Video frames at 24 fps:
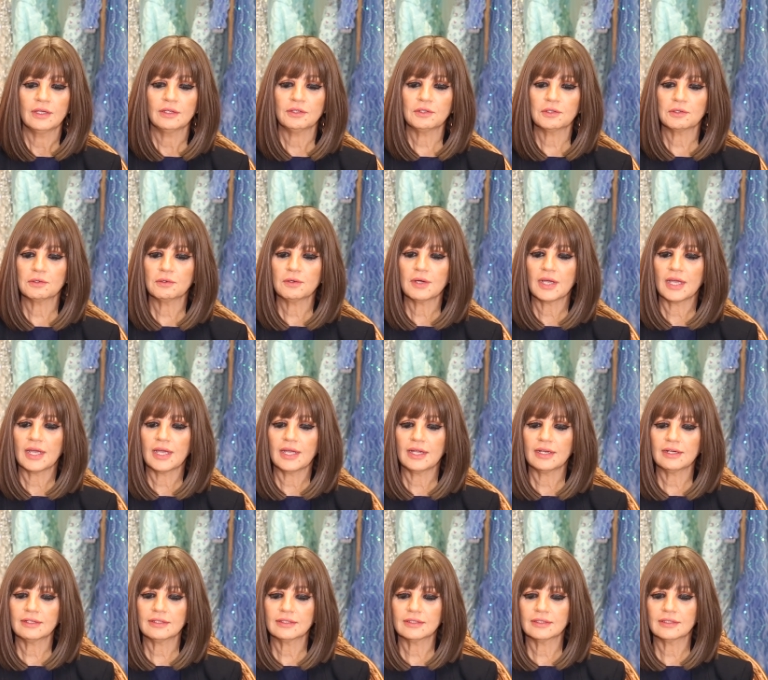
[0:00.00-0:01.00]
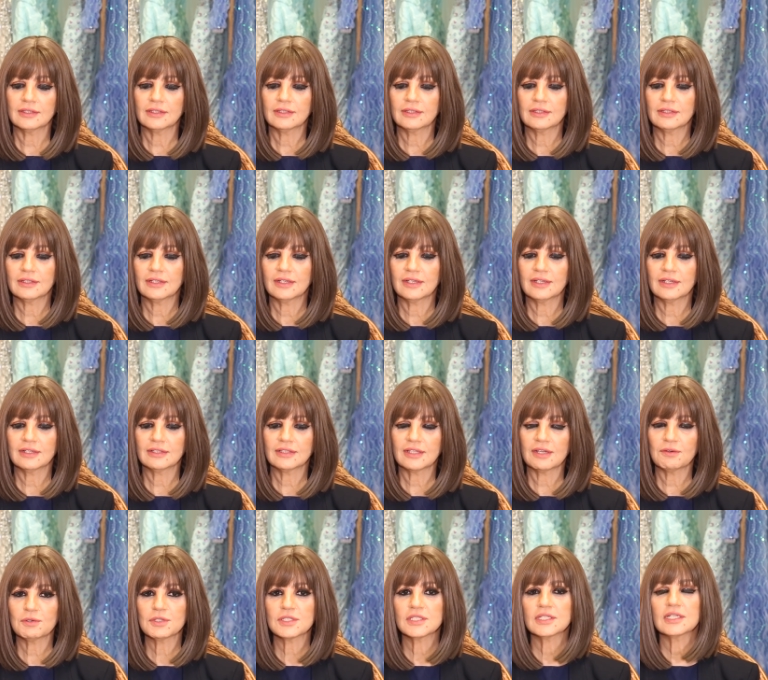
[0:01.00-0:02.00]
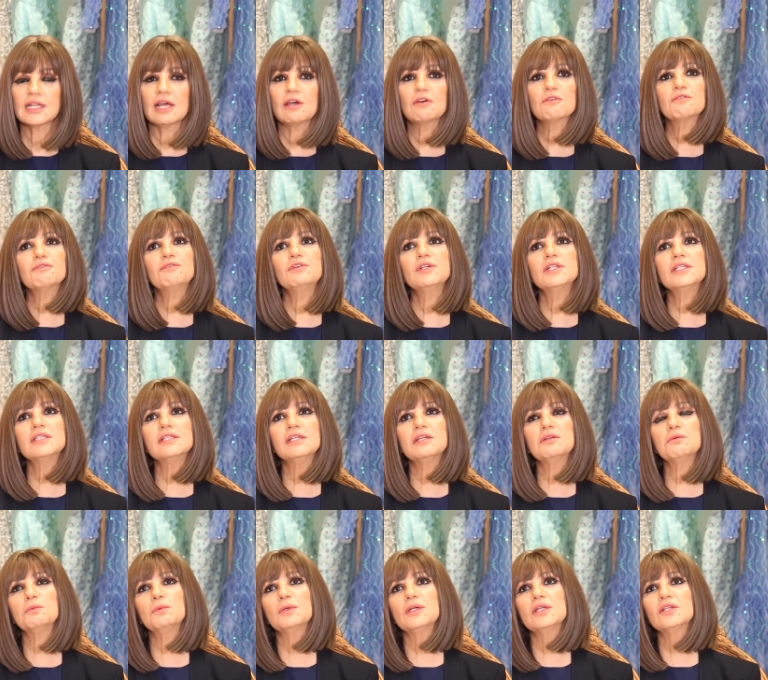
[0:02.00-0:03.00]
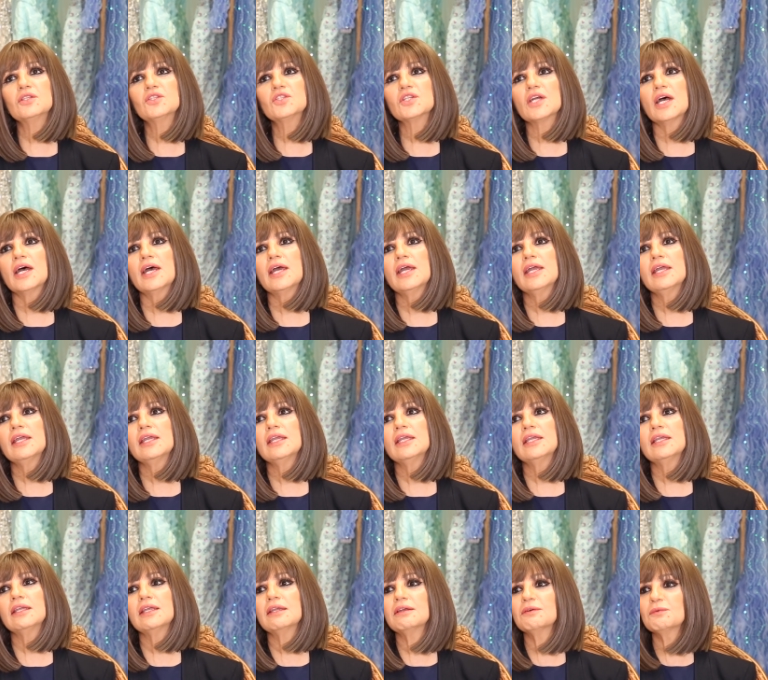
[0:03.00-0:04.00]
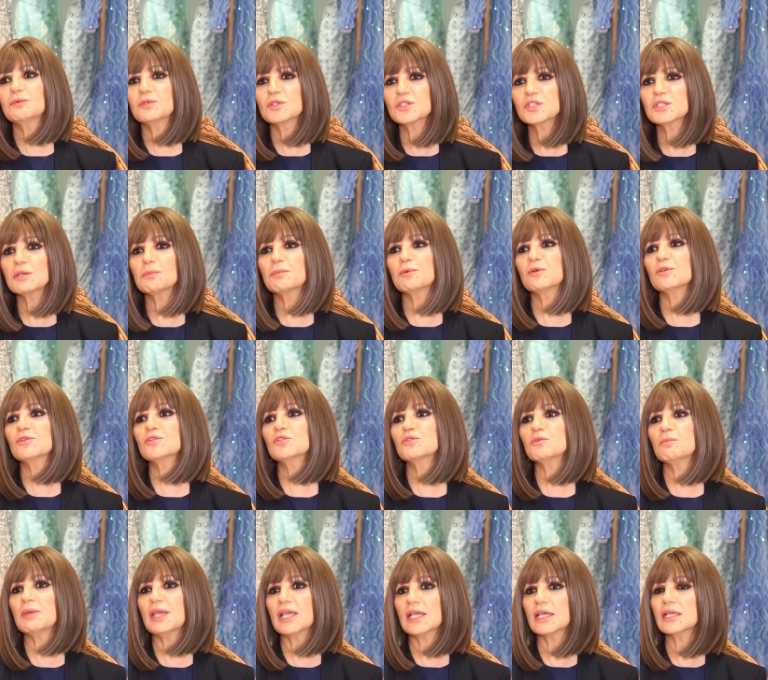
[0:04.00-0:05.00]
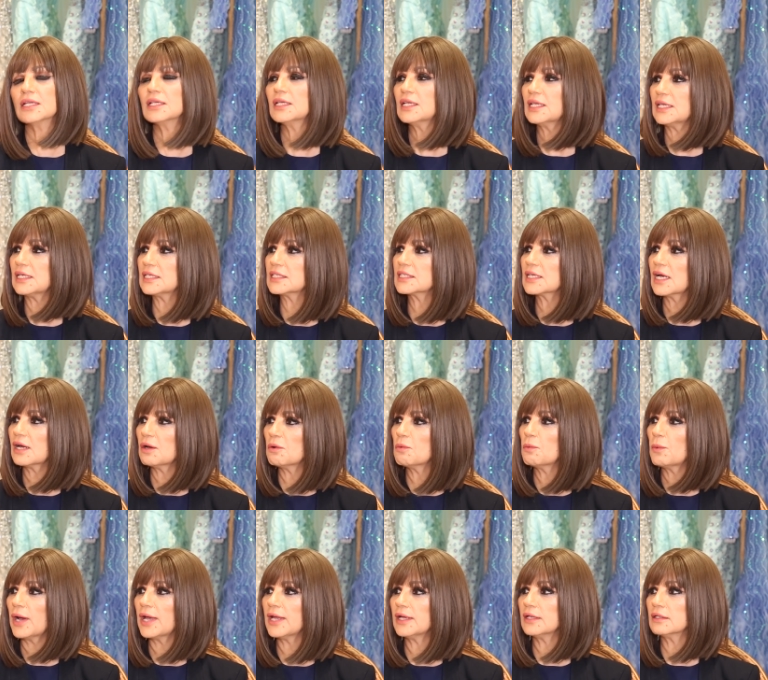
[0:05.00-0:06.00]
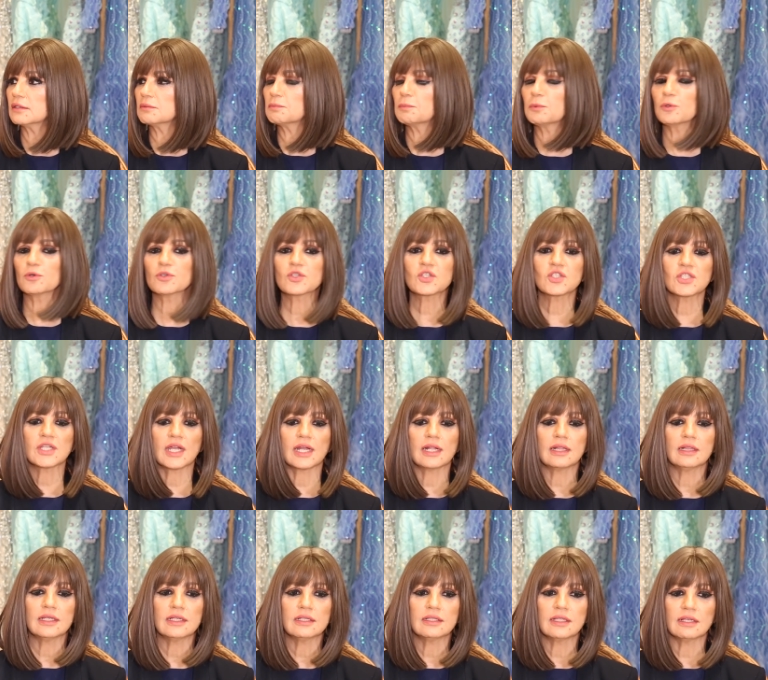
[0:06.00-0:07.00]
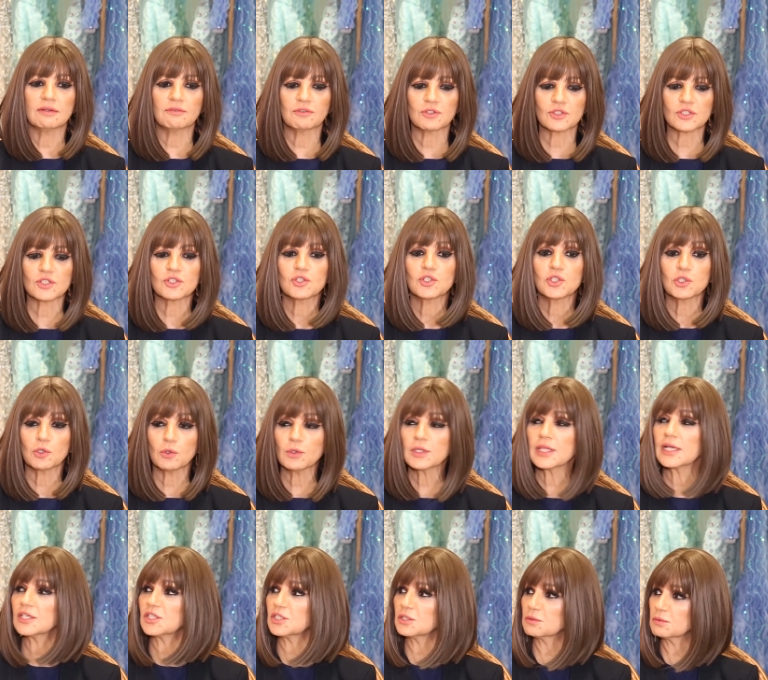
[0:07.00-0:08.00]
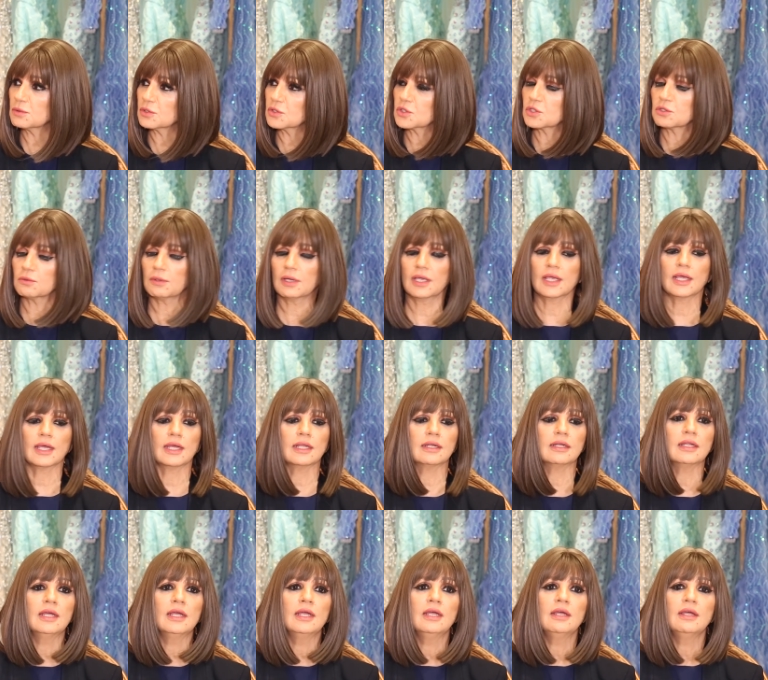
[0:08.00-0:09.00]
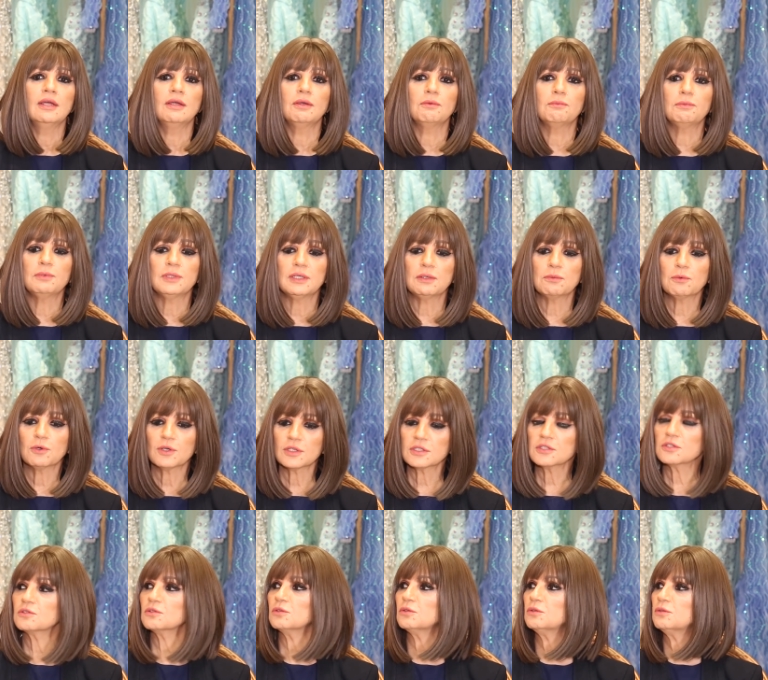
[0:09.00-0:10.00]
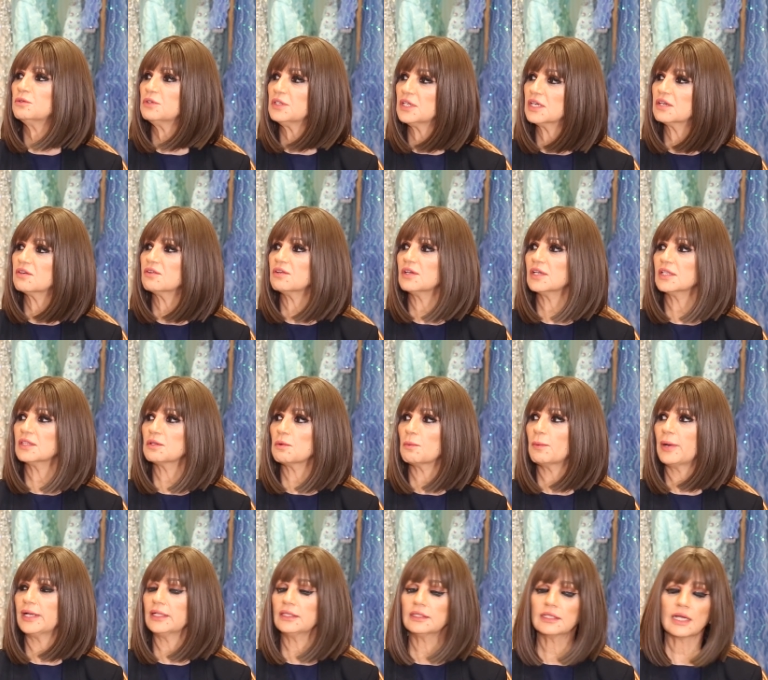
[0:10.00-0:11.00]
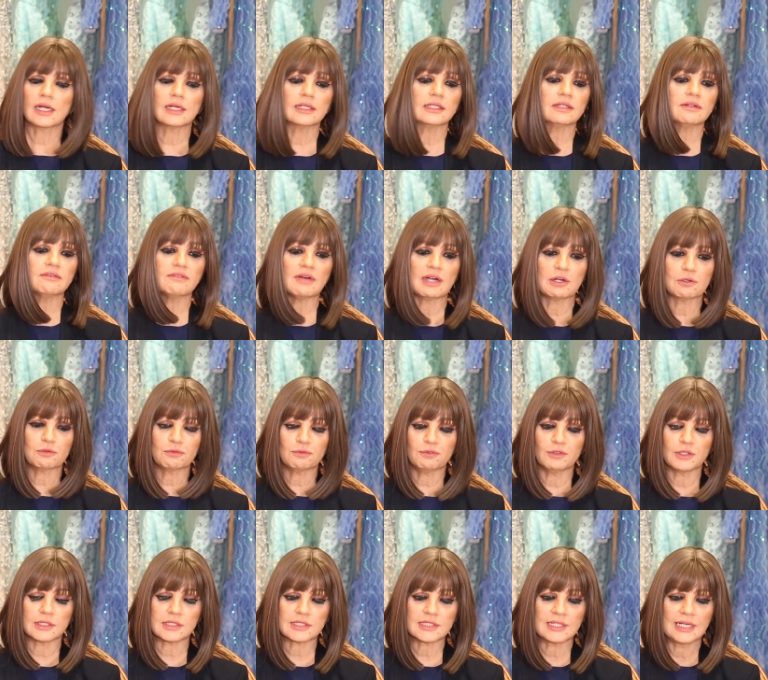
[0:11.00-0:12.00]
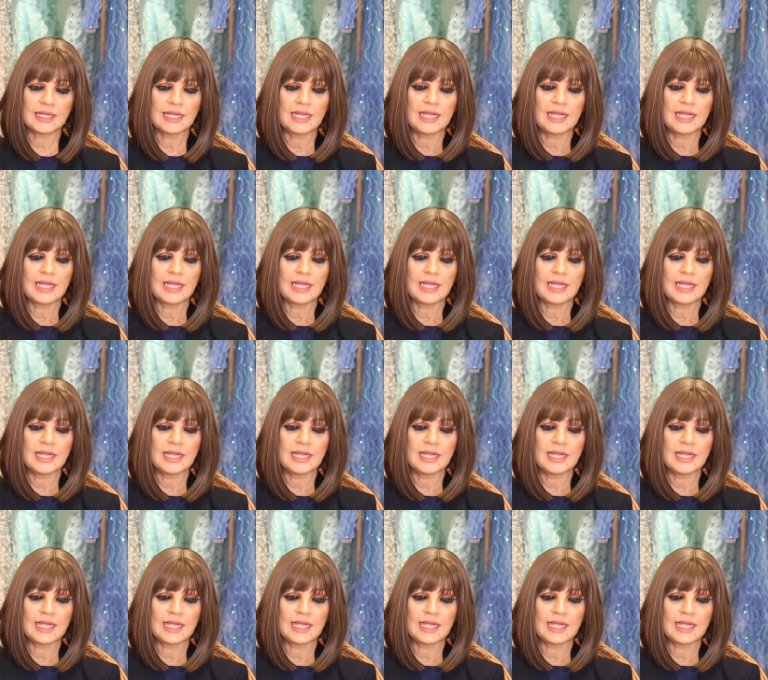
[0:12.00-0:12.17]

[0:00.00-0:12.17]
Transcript: You know, and uh, uh, there was an outfit in which I was supposed to make it an entire white post Chani. There was a show that she was doing, and we wanted to recreate the white Tandav outfit.